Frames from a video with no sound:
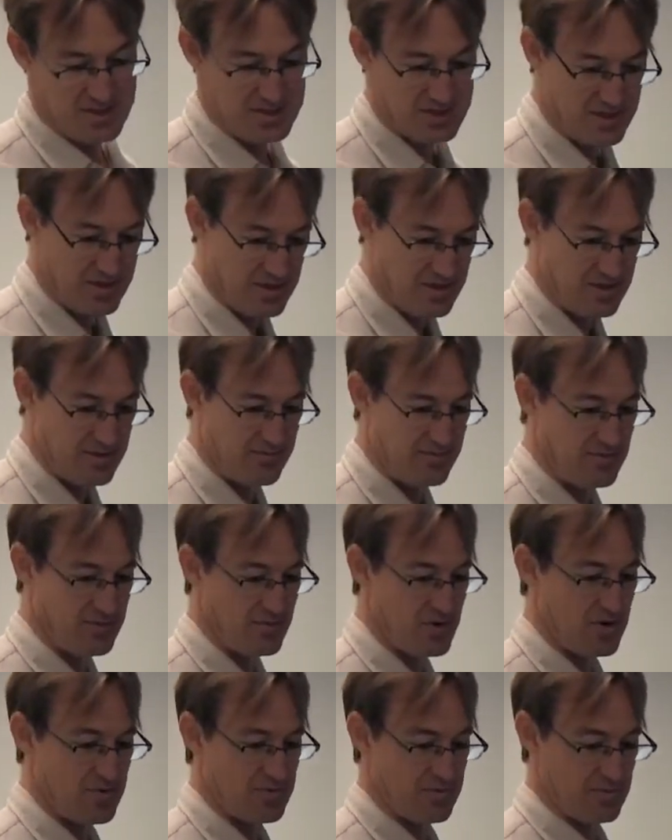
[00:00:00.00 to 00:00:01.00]
So if
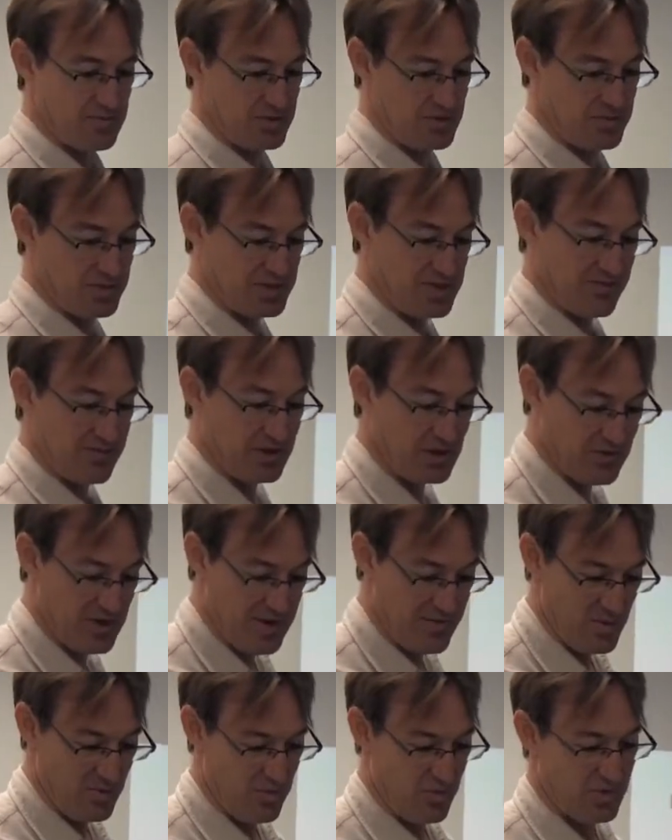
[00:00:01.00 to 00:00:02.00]
you've got specific
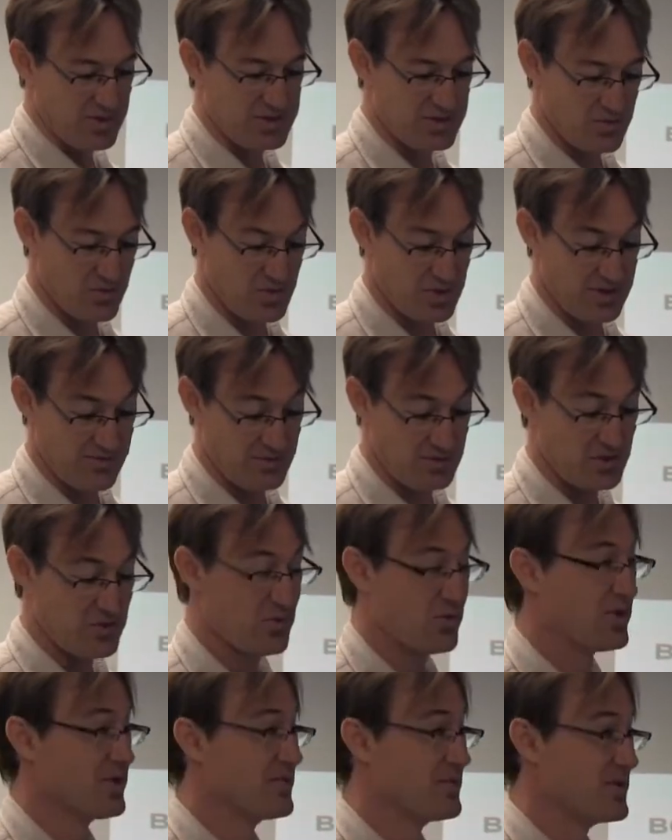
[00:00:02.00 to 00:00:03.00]
grammar points or whatever you
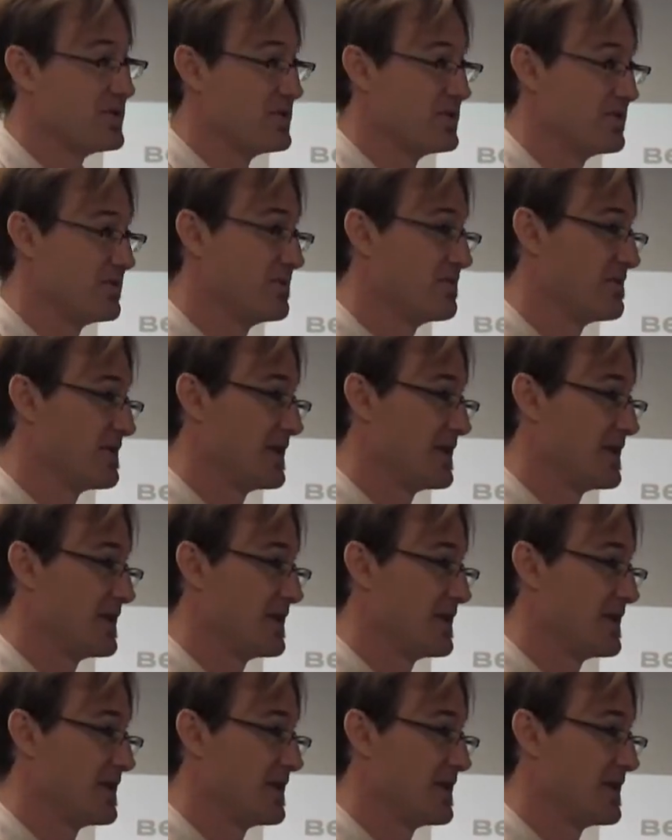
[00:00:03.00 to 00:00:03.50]
want them to do,